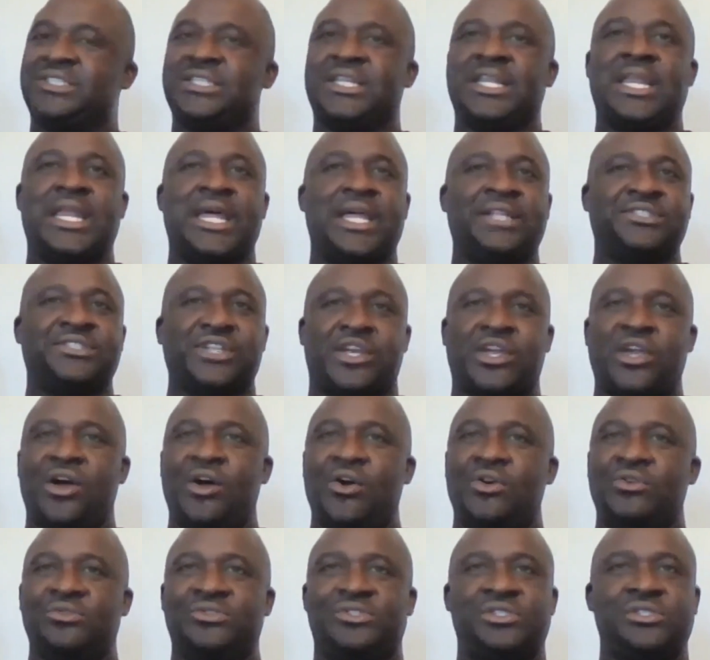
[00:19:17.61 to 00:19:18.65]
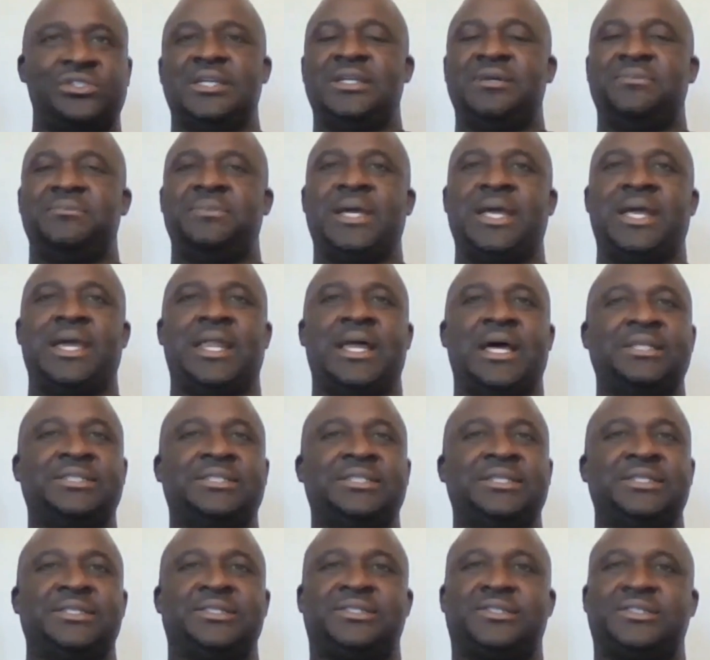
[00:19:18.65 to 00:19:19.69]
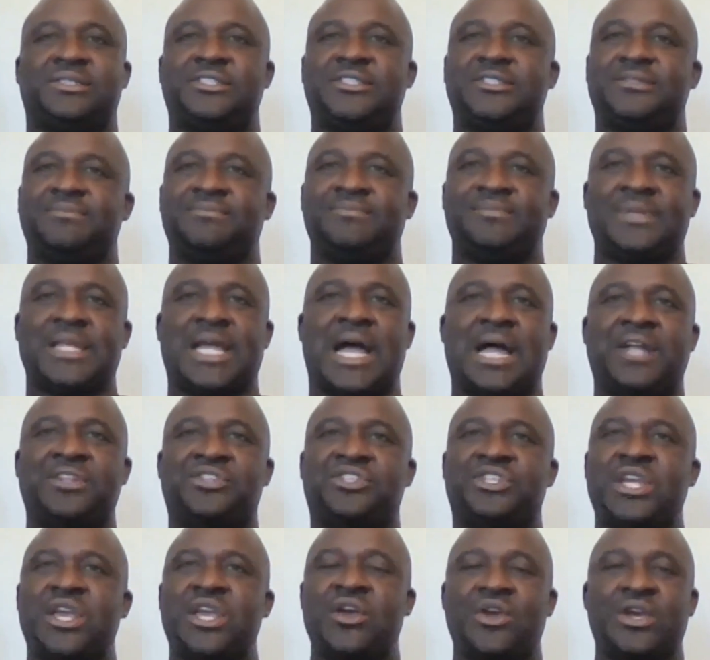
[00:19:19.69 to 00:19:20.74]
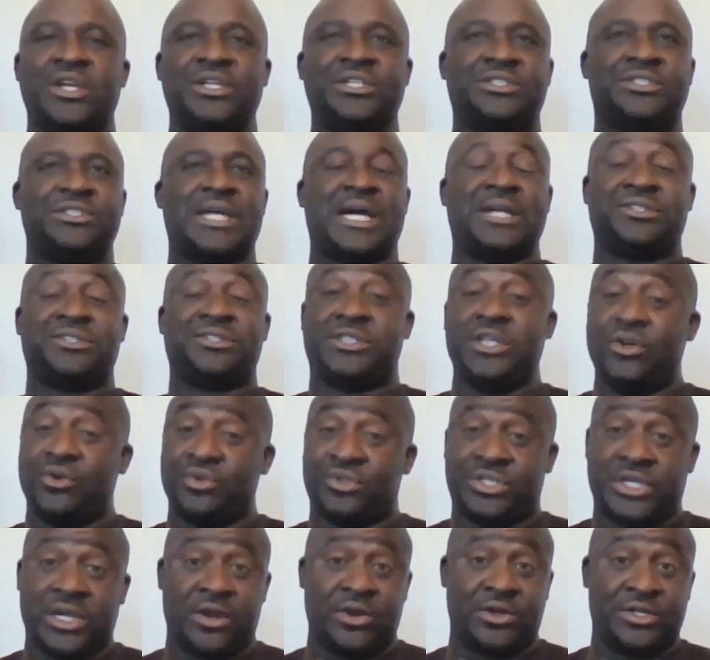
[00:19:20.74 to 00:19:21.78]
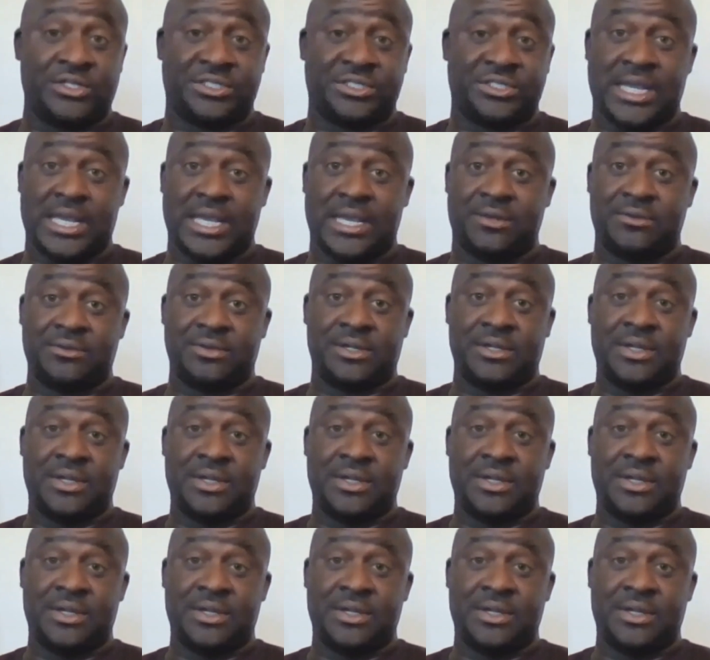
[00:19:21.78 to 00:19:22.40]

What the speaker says: And then as a coach, man, I still cherish that.